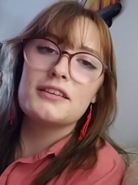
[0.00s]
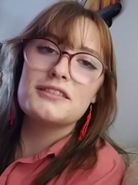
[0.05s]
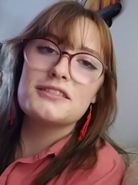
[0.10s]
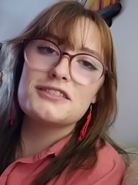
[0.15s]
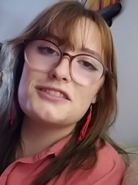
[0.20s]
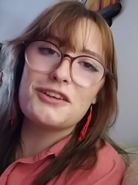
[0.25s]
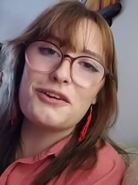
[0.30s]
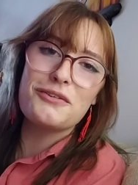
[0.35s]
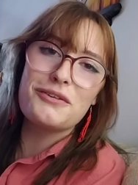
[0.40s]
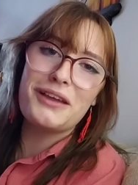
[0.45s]

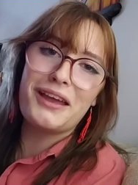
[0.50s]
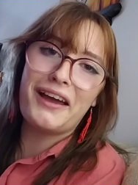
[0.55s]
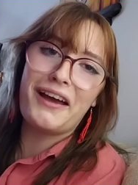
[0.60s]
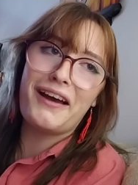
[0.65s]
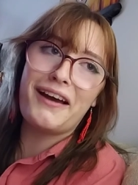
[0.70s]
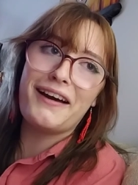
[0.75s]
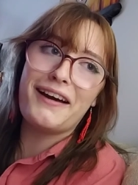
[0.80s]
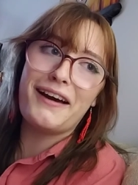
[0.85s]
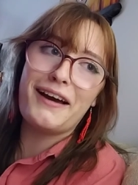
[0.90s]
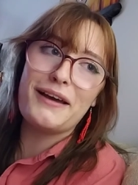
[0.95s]
So,
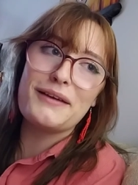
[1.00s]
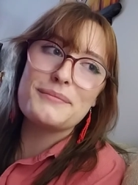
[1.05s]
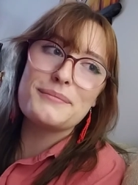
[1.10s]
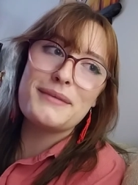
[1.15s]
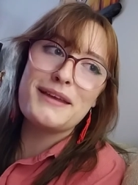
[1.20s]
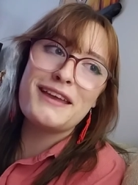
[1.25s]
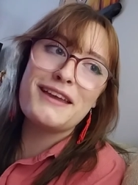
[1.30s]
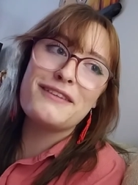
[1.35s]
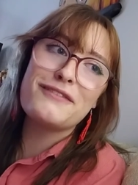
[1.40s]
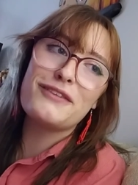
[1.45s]
yeah, I'm
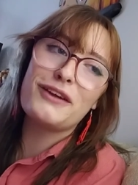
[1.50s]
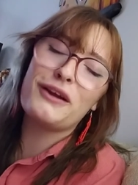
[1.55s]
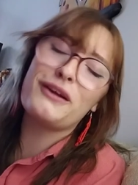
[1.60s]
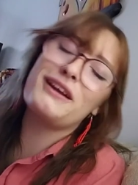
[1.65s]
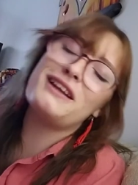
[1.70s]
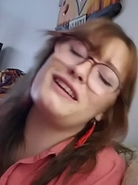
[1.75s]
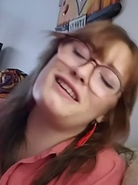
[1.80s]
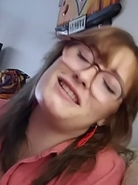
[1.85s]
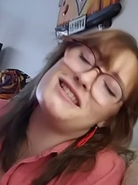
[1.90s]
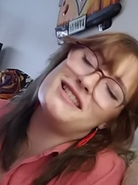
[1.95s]
being
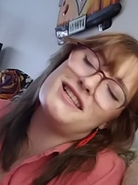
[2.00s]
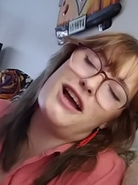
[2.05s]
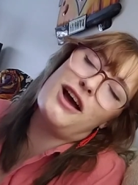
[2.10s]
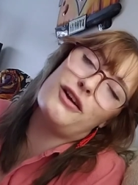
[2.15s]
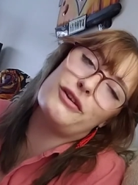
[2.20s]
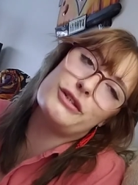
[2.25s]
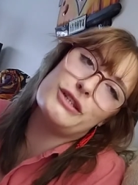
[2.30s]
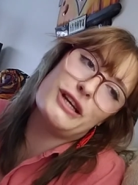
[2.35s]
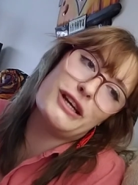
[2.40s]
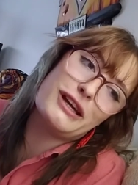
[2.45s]
very
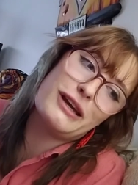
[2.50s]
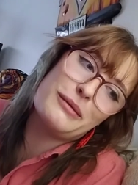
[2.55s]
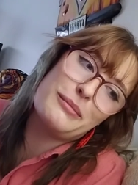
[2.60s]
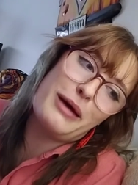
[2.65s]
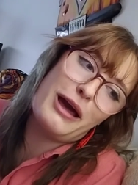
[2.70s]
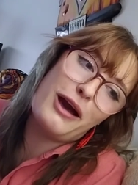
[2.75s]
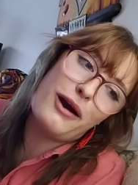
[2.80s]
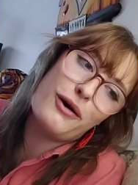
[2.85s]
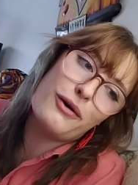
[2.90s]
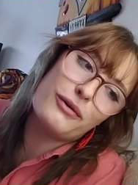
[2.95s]
nostalgic
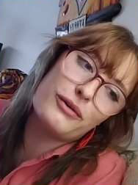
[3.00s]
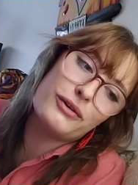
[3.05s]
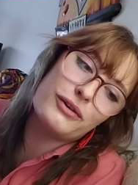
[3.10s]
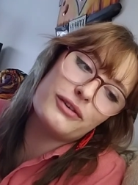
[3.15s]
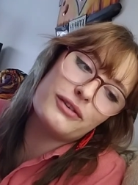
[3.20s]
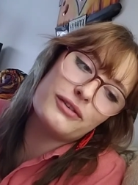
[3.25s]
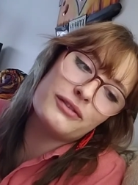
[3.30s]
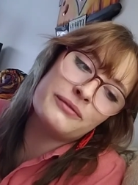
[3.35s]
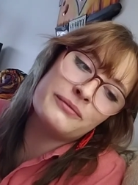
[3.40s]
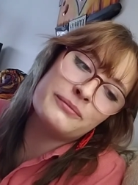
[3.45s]
about
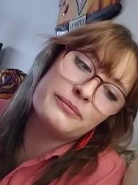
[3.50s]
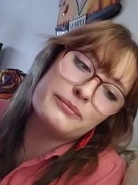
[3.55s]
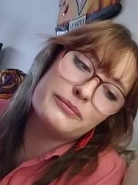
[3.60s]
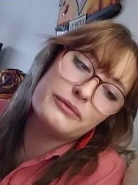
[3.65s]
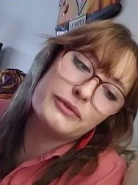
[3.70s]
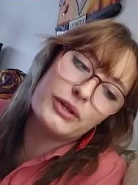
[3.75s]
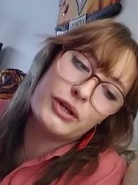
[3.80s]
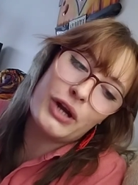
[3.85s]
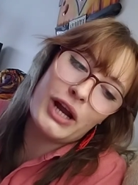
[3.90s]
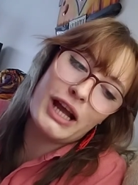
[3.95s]

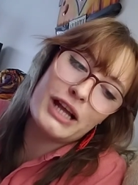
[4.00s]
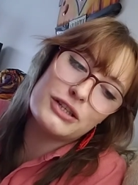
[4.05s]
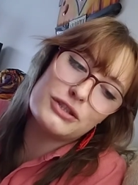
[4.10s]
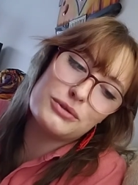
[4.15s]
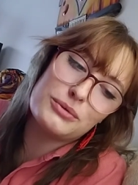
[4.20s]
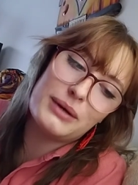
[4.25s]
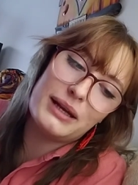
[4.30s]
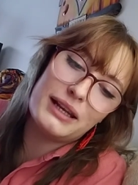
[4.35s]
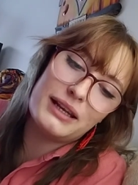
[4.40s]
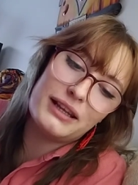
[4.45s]

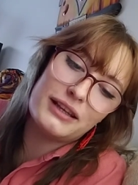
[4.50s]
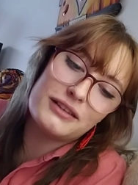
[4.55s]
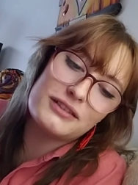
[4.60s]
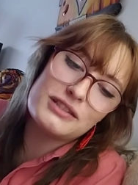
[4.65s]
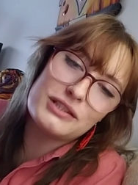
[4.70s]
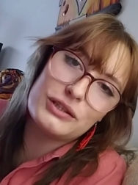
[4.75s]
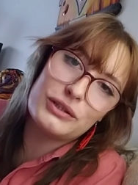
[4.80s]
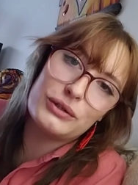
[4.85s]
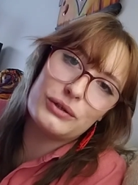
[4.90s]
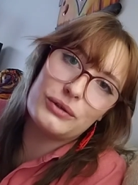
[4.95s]
graduating
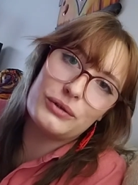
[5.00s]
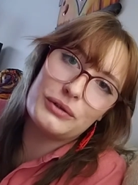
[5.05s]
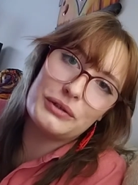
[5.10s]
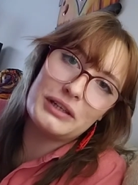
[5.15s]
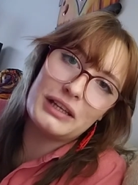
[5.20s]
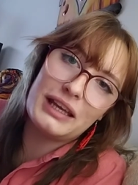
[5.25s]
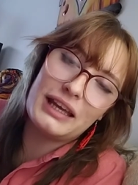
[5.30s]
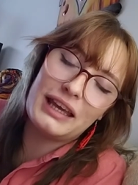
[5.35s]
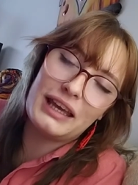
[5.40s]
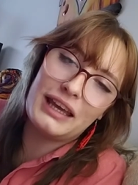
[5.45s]

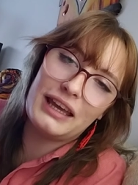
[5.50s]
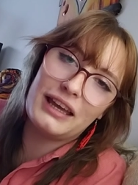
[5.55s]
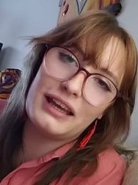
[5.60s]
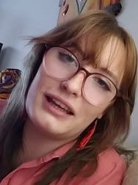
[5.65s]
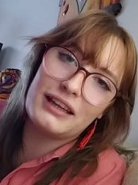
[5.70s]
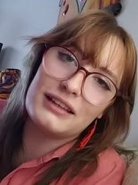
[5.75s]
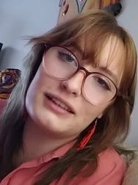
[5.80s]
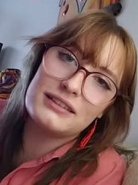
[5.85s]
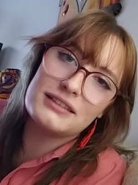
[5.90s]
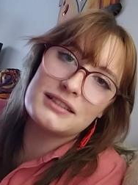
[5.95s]
soon
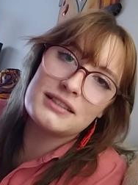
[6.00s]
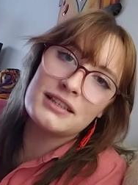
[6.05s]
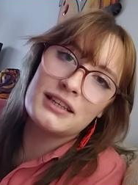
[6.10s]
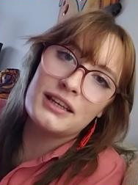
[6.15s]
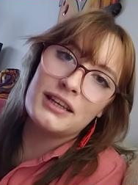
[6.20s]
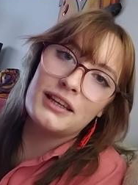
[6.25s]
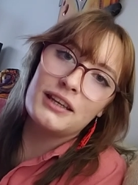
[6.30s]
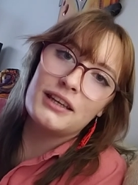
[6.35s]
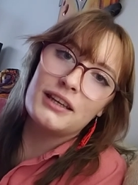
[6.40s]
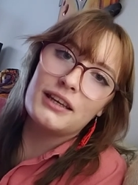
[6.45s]
and
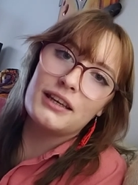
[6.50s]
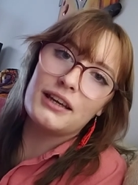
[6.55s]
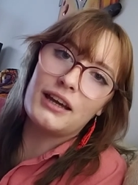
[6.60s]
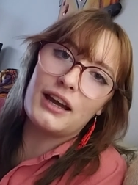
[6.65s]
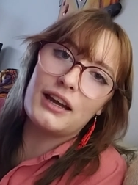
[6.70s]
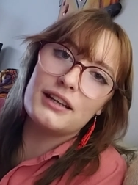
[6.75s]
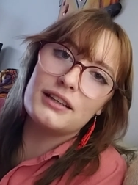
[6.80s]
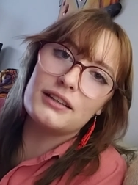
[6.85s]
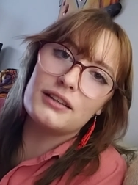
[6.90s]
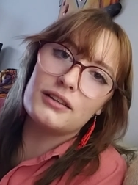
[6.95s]

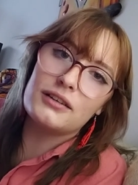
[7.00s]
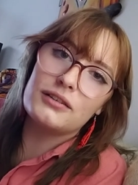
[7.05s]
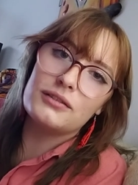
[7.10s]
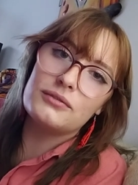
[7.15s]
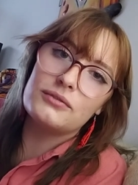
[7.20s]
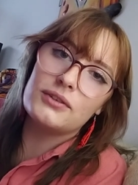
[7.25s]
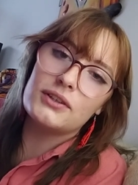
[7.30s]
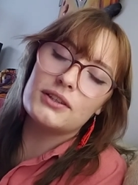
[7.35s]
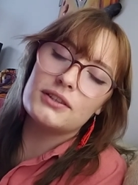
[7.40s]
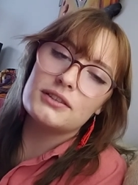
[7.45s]
kind
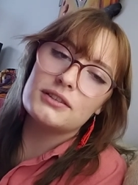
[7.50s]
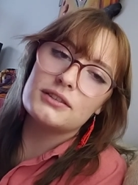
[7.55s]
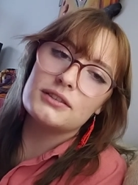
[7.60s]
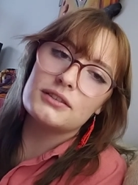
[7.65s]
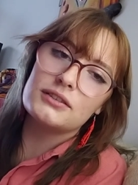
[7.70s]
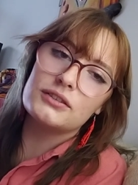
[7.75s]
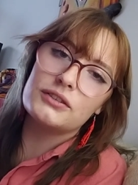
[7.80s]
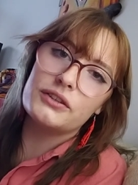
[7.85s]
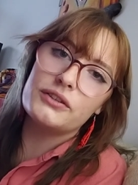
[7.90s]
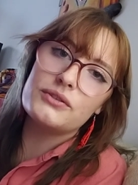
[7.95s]
of
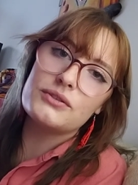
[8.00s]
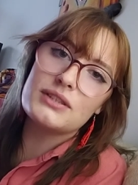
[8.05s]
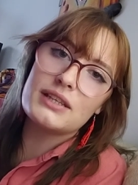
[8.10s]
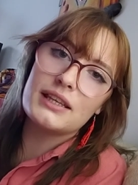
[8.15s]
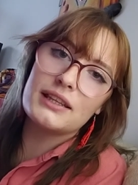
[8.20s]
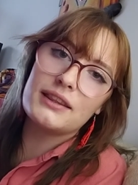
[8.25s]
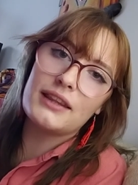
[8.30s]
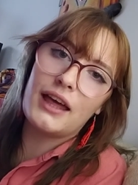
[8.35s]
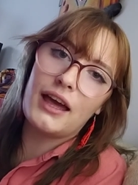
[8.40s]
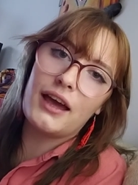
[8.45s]

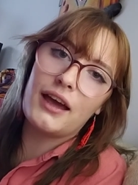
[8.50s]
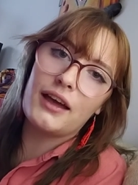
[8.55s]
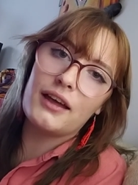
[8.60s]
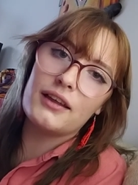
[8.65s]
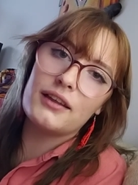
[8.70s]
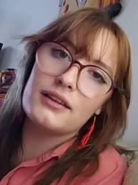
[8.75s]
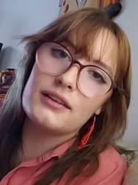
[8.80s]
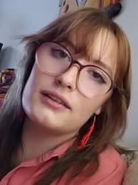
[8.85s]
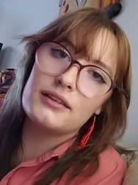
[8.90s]
losing that